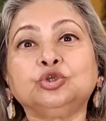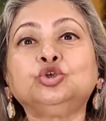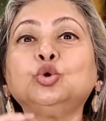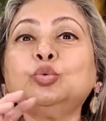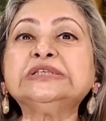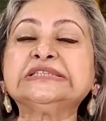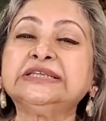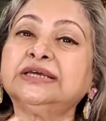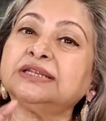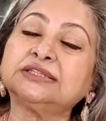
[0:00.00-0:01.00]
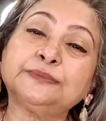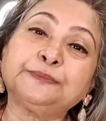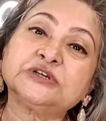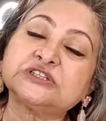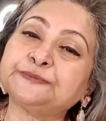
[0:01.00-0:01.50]
you will see another
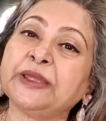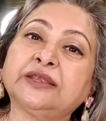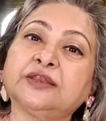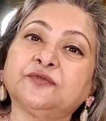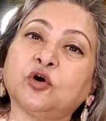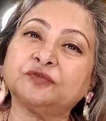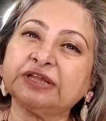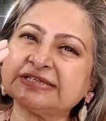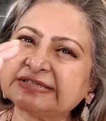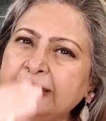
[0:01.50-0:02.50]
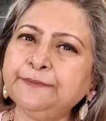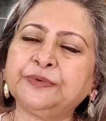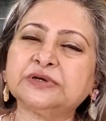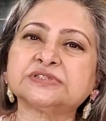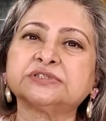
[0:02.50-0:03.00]
perspective of that same
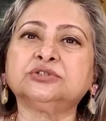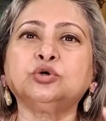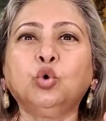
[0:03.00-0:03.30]
person